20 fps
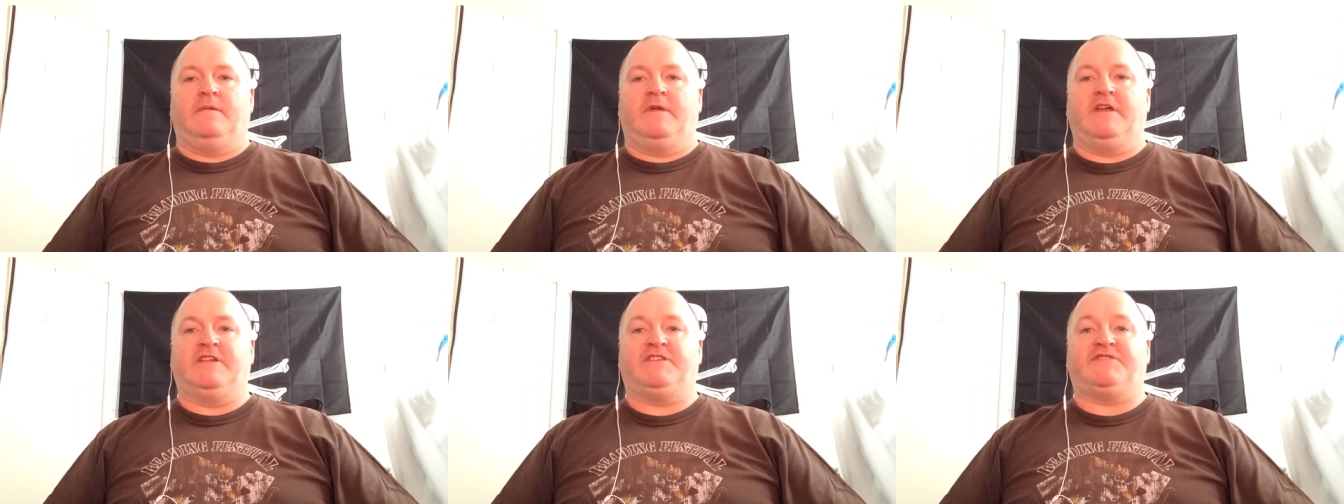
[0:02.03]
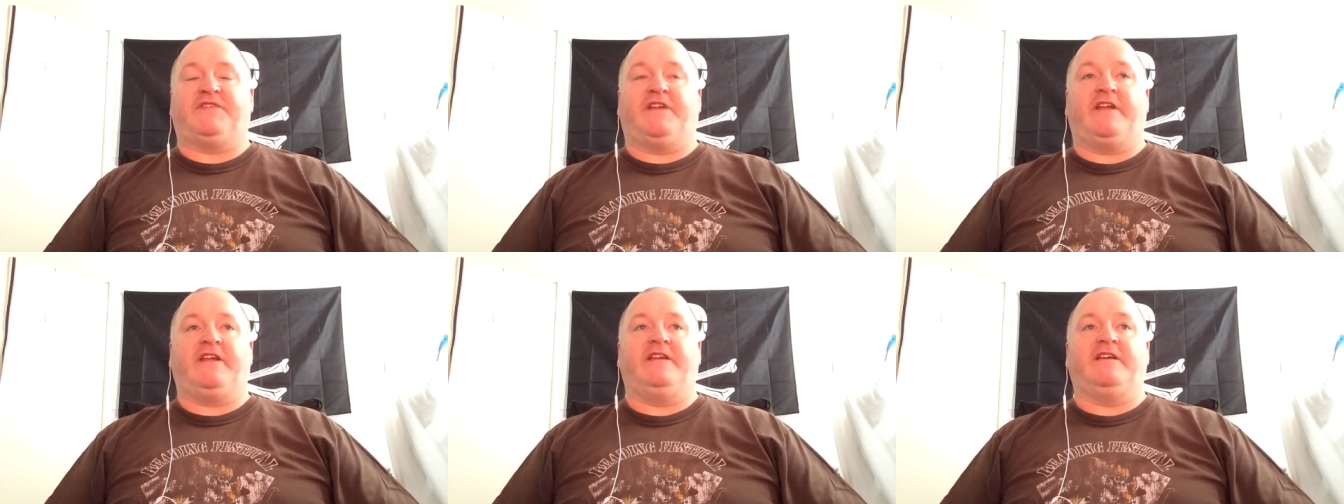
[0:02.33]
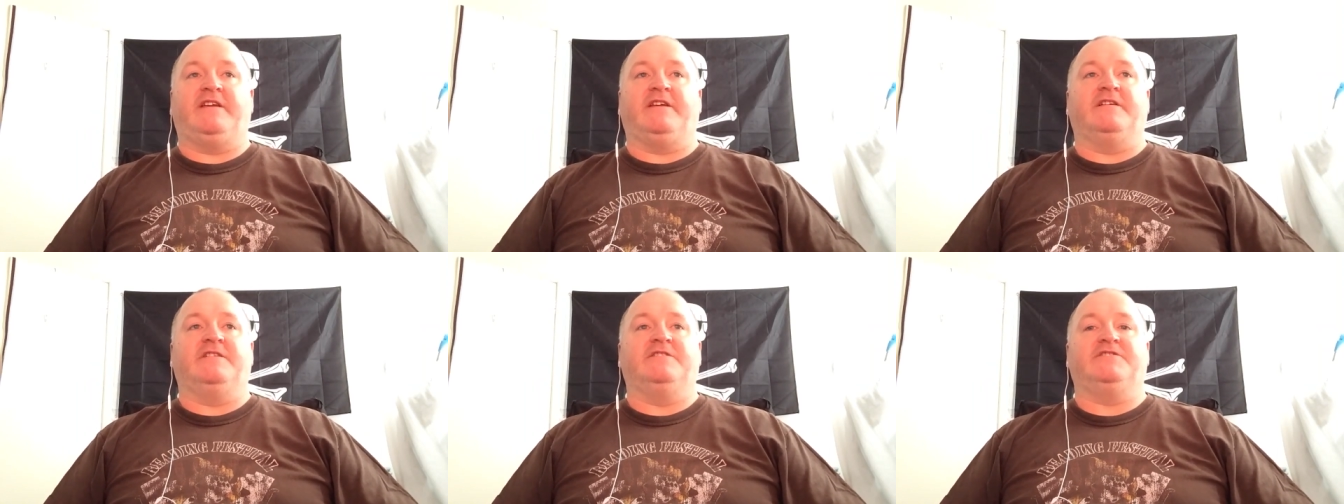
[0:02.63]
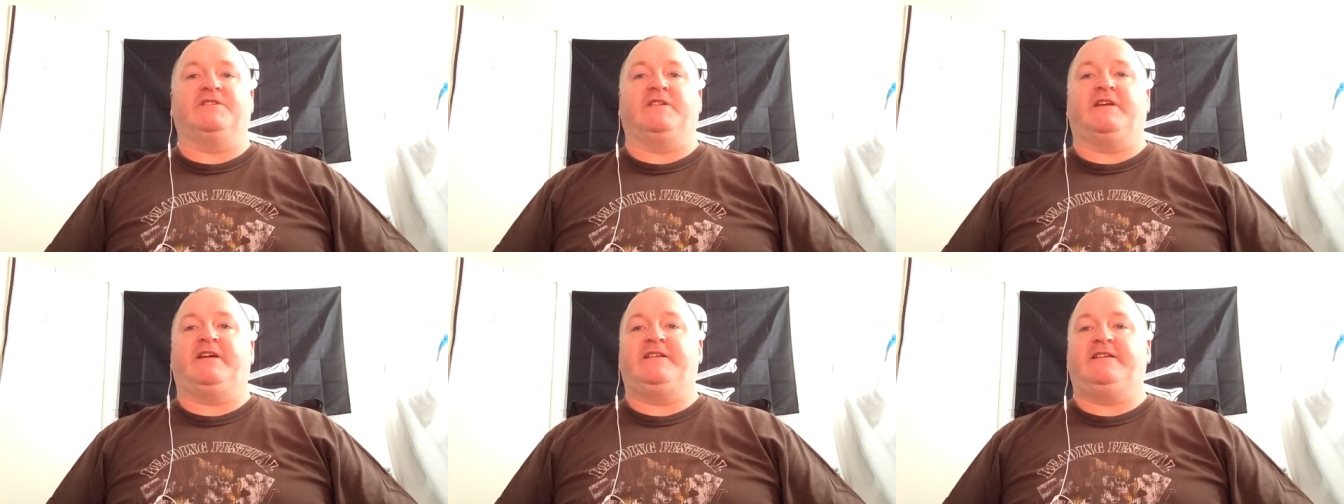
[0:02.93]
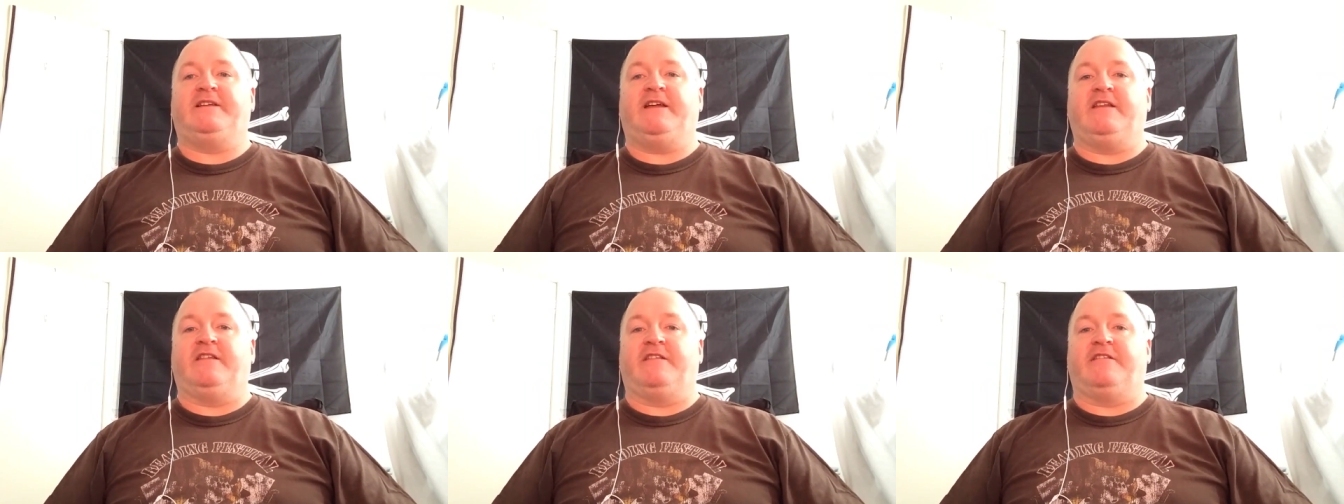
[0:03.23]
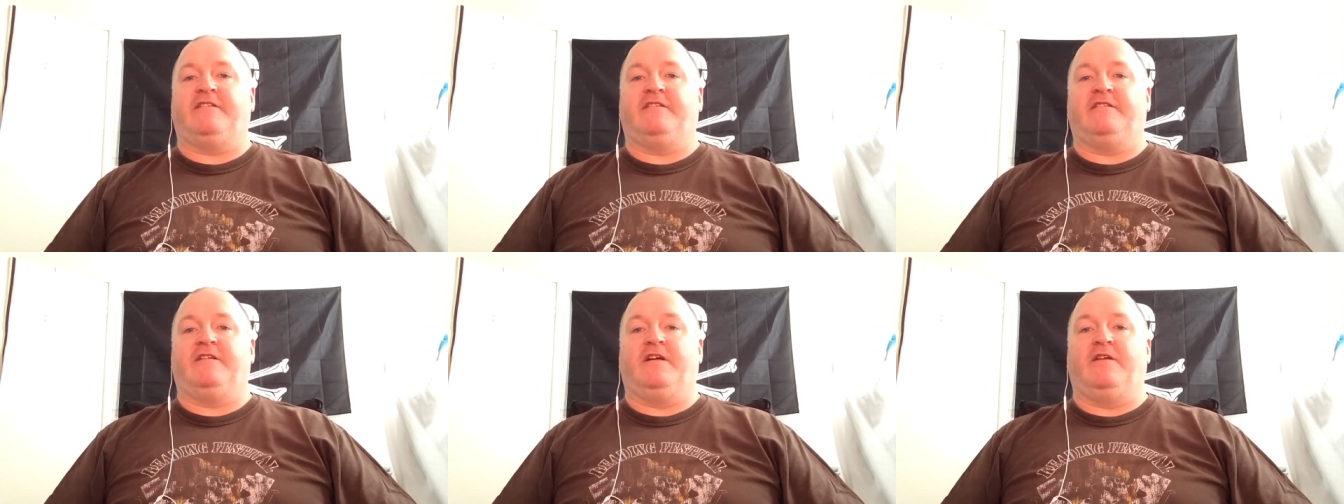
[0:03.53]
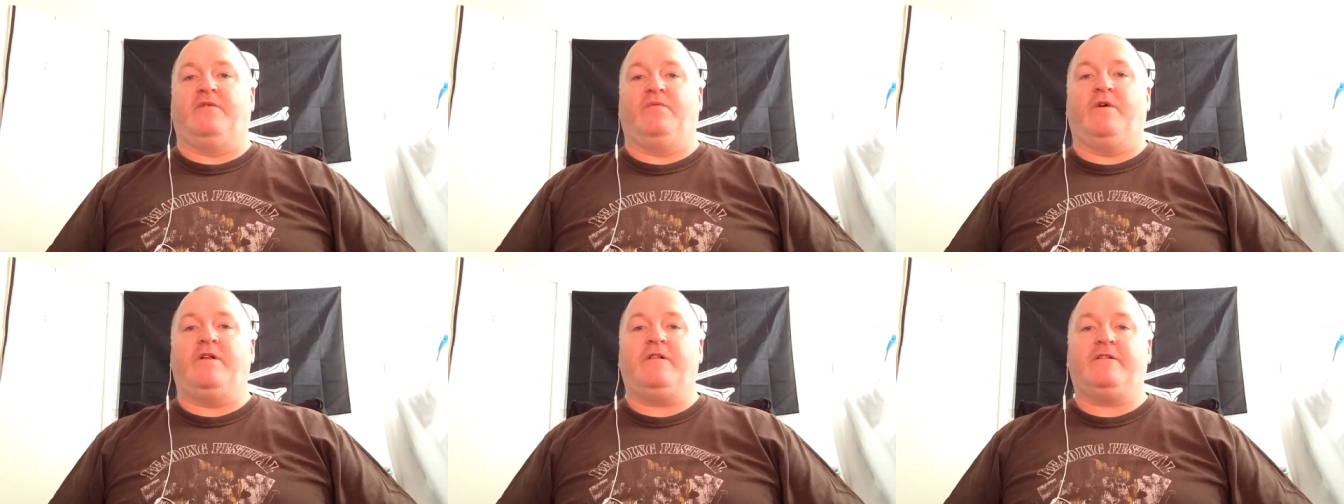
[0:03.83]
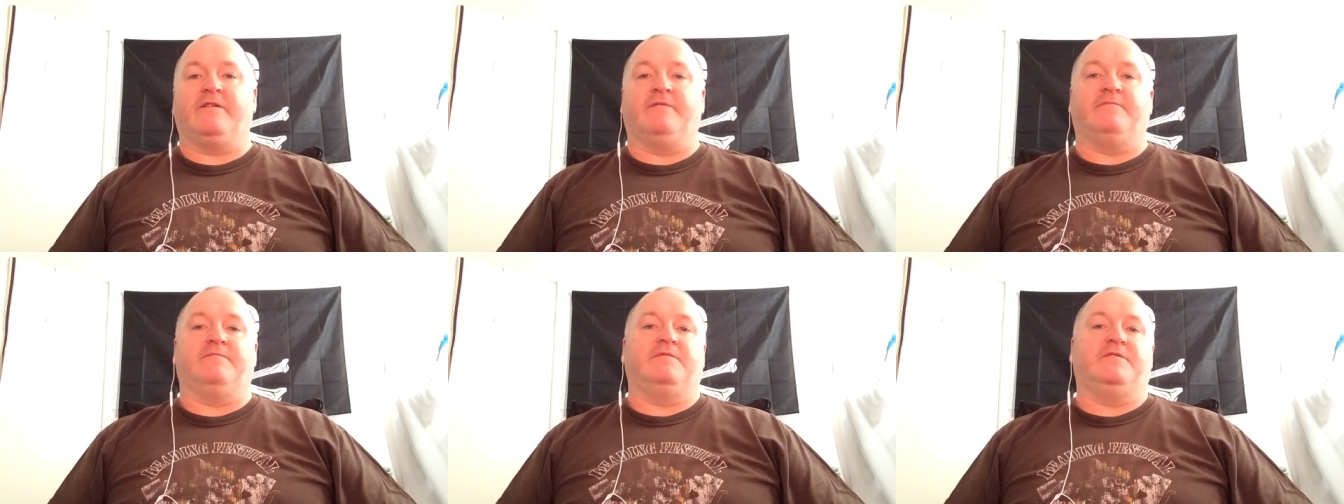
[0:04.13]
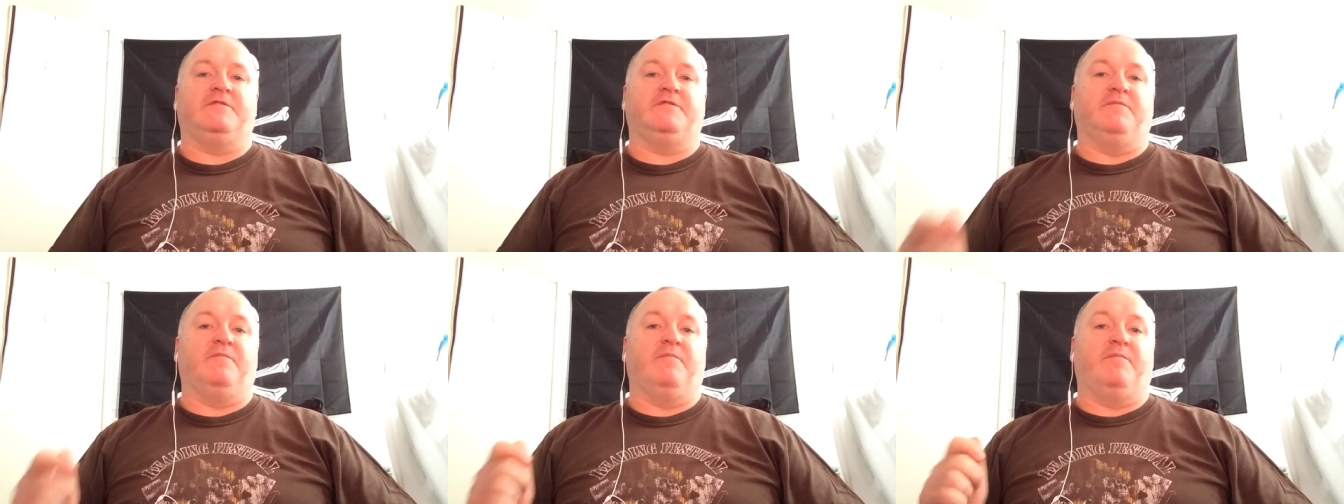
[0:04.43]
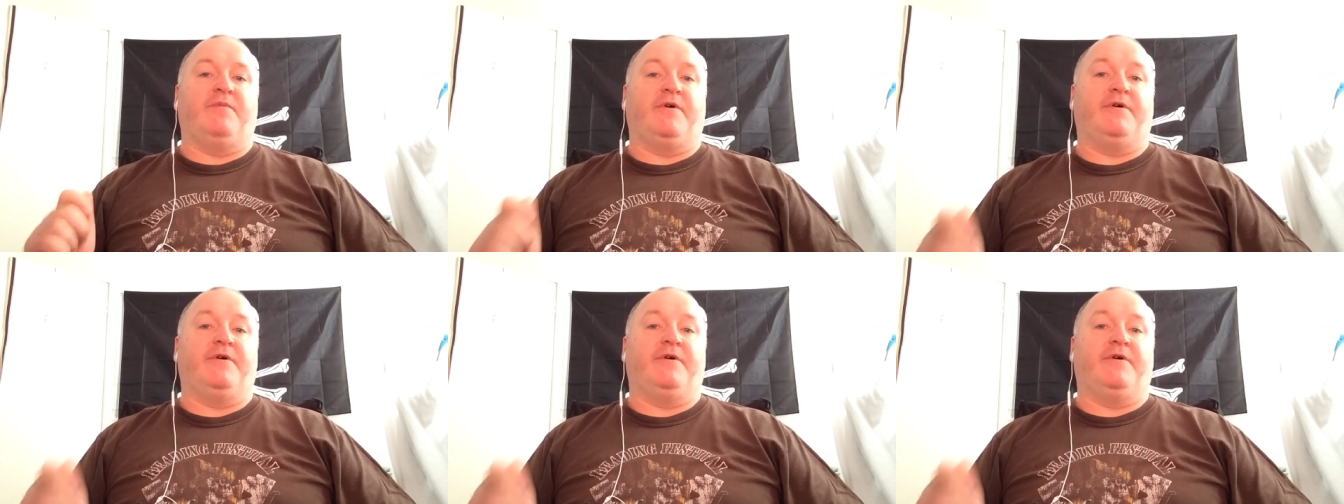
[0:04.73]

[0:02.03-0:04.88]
It's Friday, July 10th, and welcome to